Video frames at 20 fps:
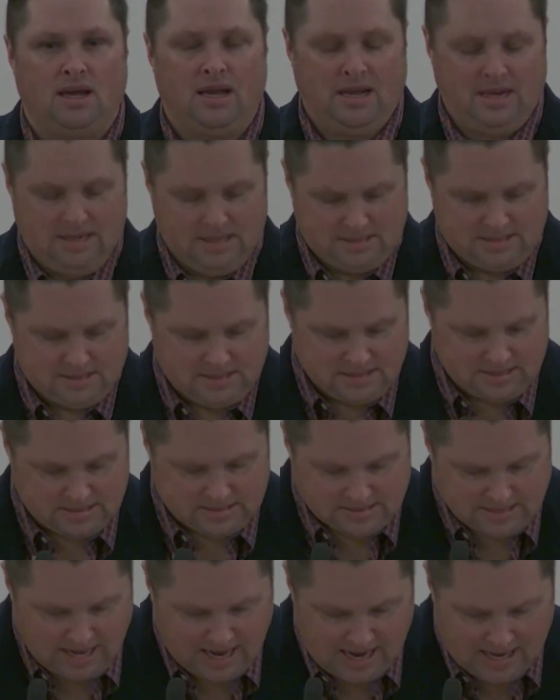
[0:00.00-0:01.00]
And this is
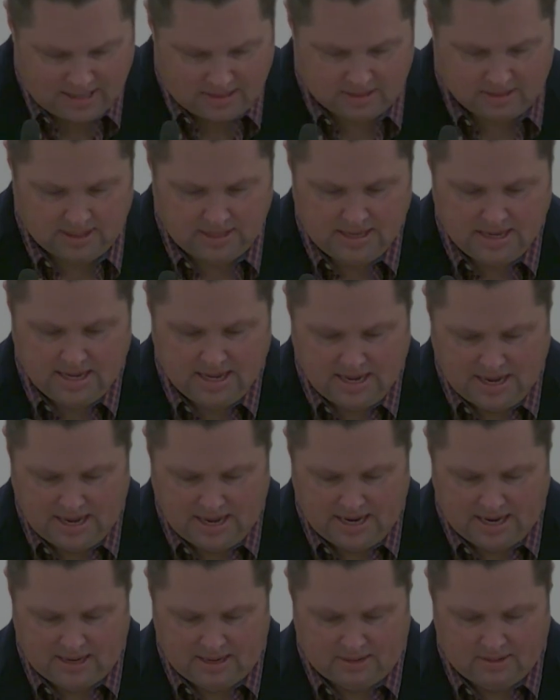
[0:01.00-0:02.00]
exactly
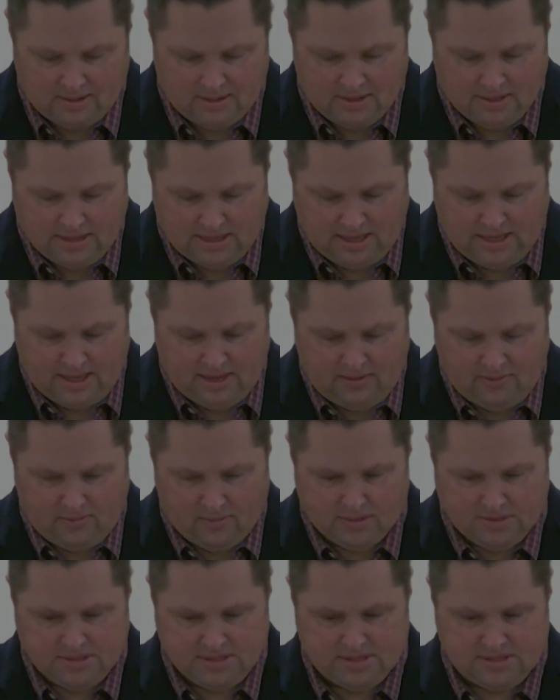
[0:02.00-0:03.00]
how Eve
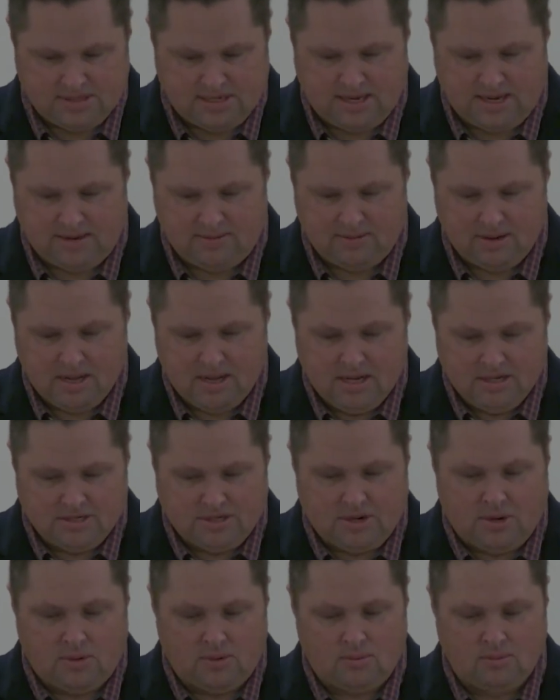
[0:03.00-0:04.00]
was deceived.
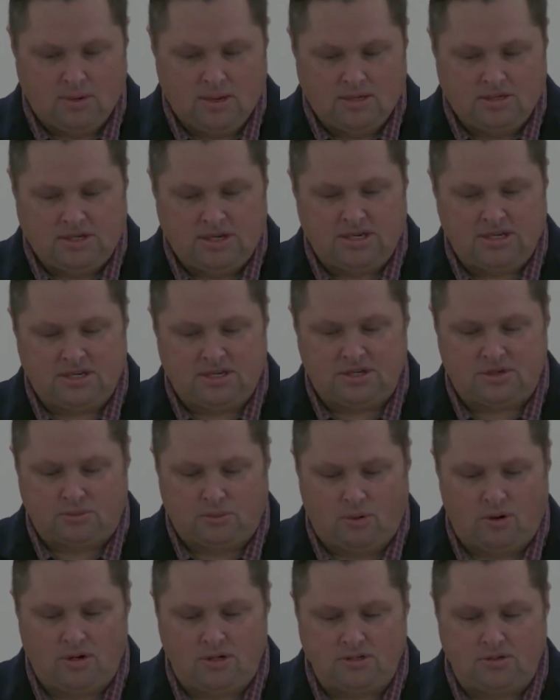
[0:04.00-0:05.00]
So Genesis
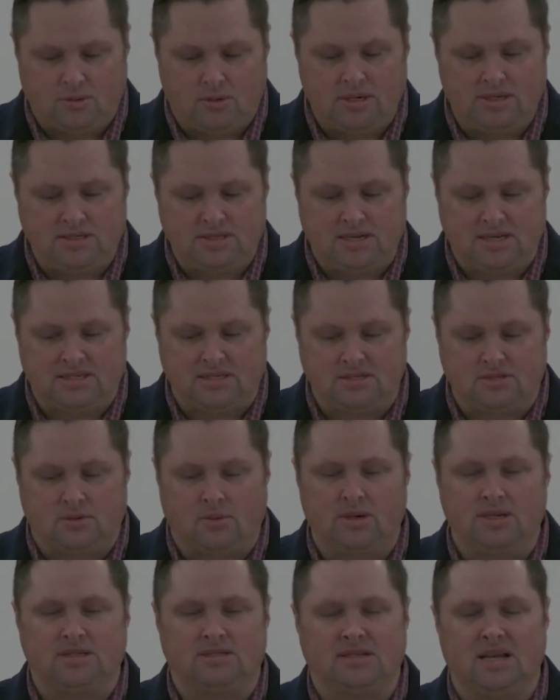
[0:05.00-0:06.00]
1 26 and
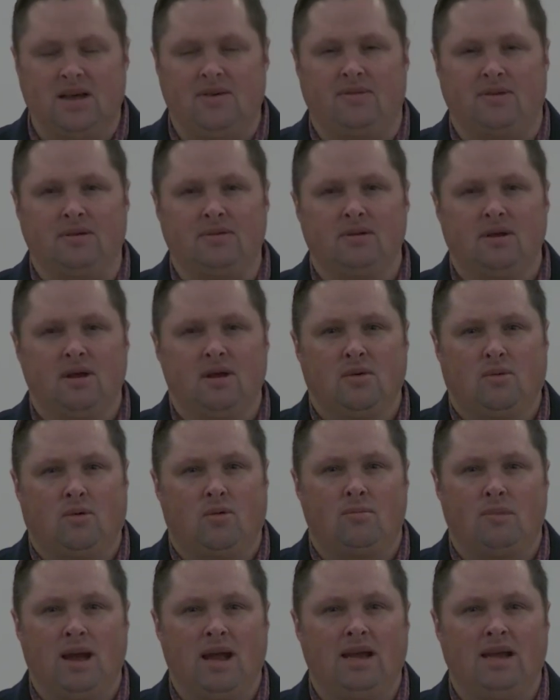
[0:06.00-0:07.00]
27 were
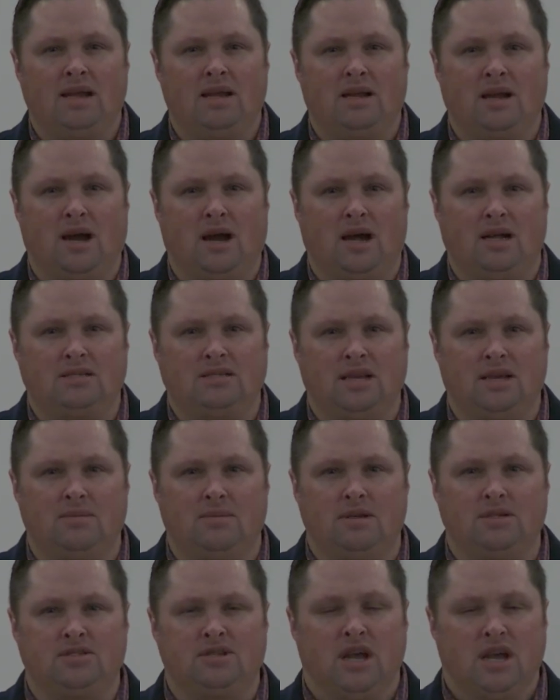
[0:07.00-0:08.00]
made in God's
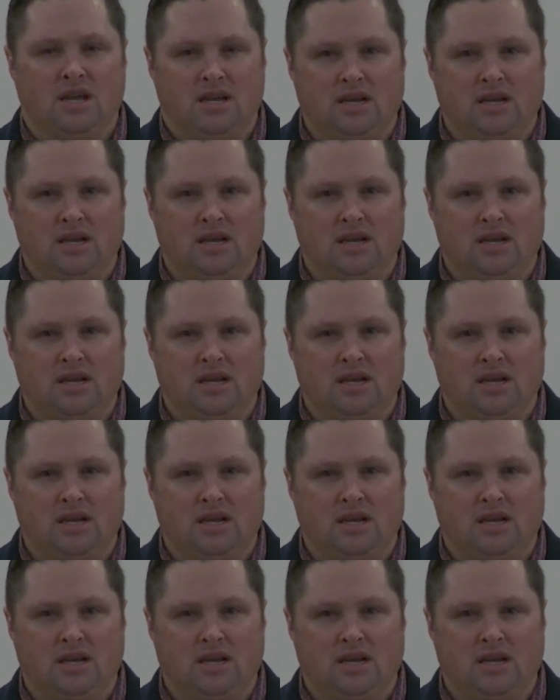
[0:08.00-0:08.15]
image.